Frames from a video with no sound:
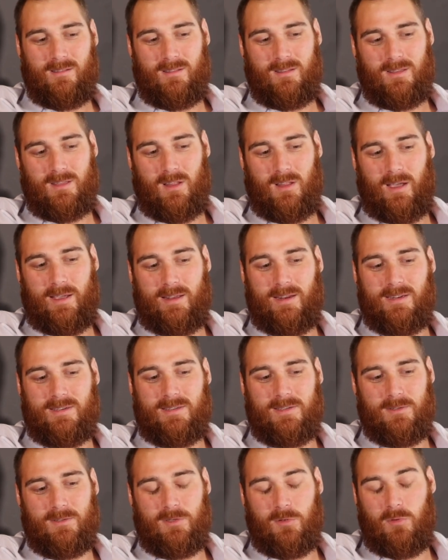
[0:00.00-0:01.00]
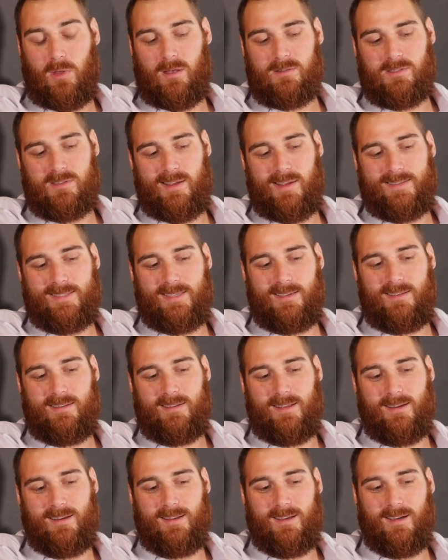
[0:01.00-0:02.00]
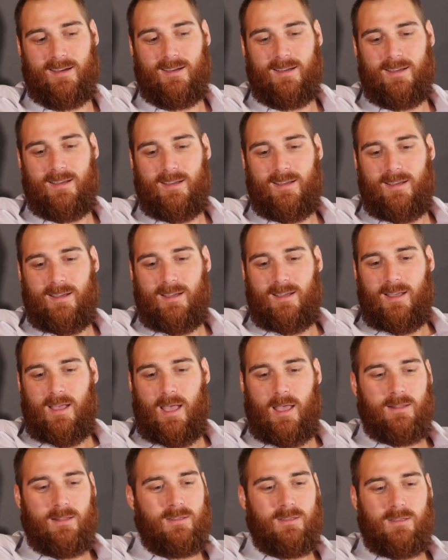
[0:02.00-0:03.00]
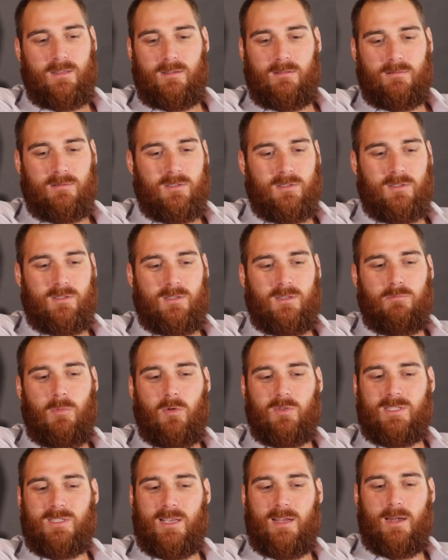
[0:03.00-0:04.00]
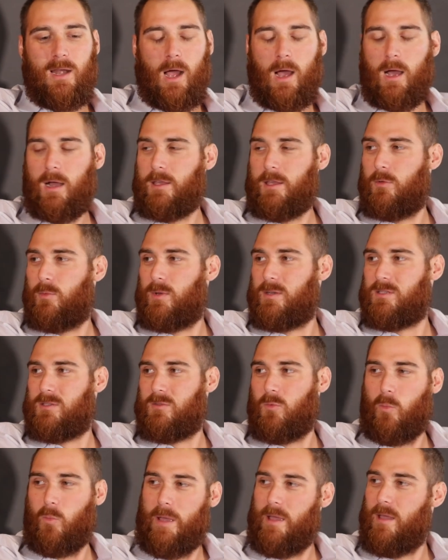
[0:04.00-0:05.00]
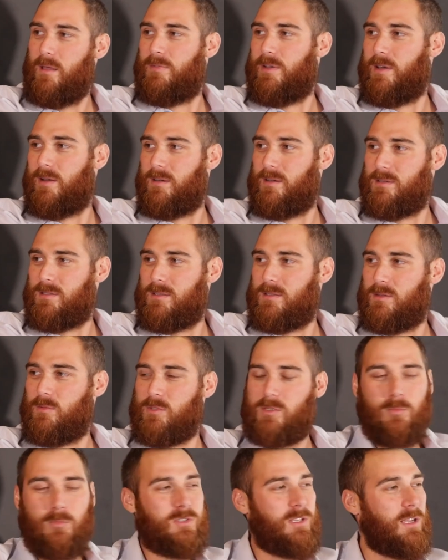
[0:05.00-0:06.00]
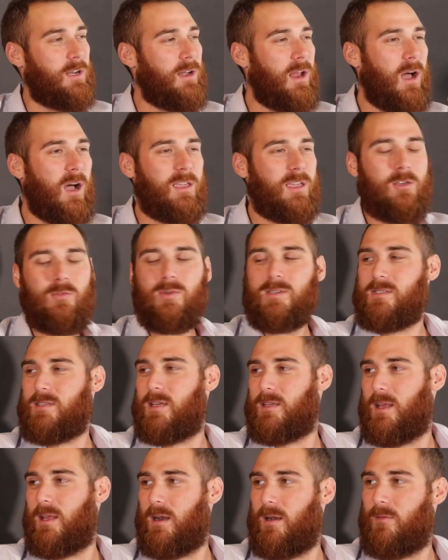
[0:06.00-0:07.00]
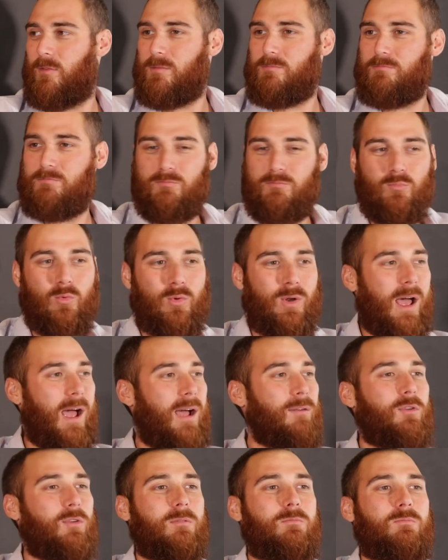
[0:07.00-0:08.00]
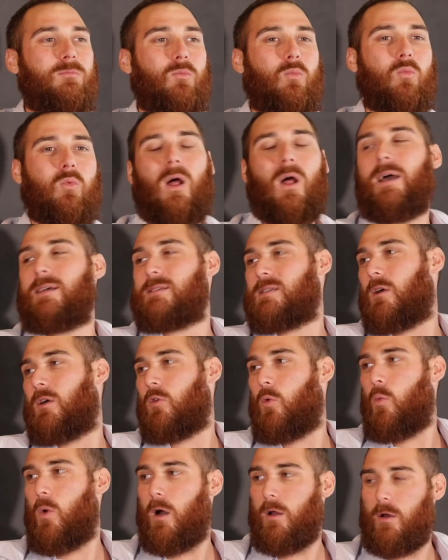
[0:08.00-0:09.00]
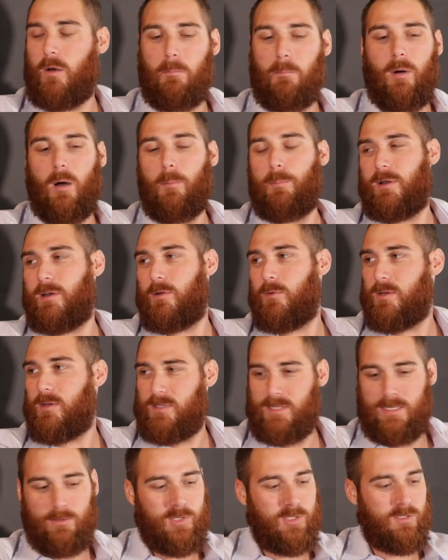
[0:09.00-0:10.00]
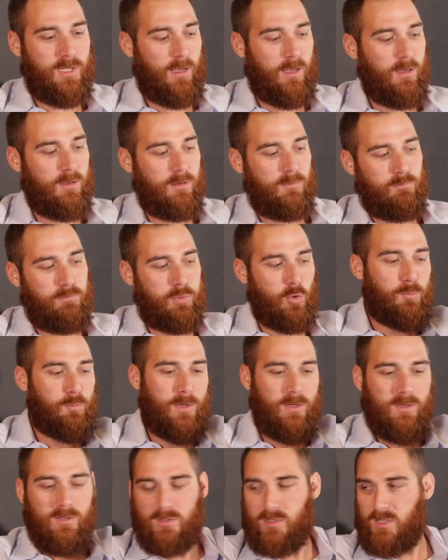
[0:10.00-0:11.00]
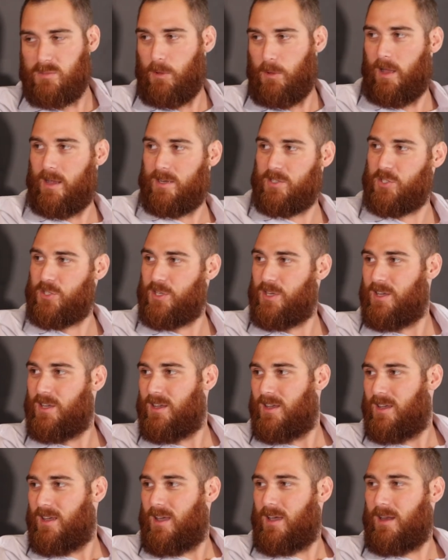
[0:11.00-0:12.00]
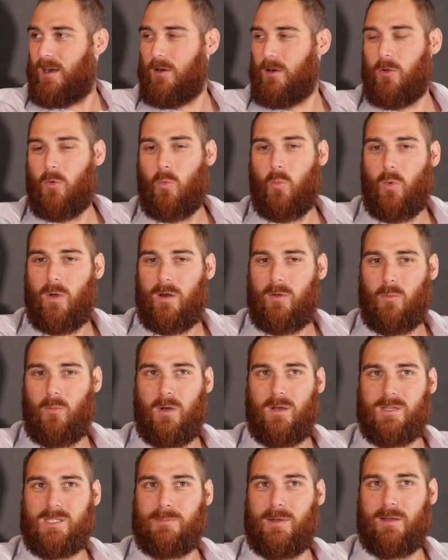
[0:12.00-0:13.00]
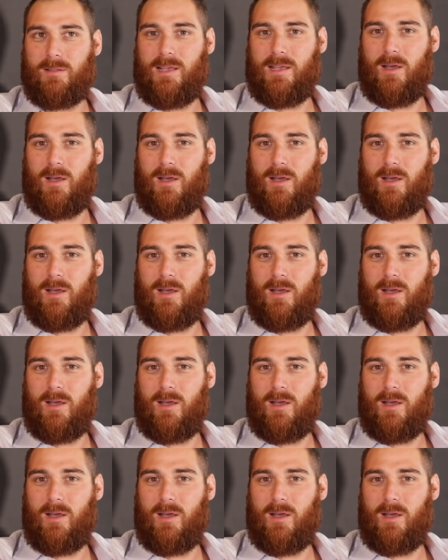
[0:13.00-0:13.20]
line into 2018, and the most innocuous wave hit us. It was the most innocuous thing that would ever rise out of the water and bump into us. It was just like bloop, splash. And I don't know what it was about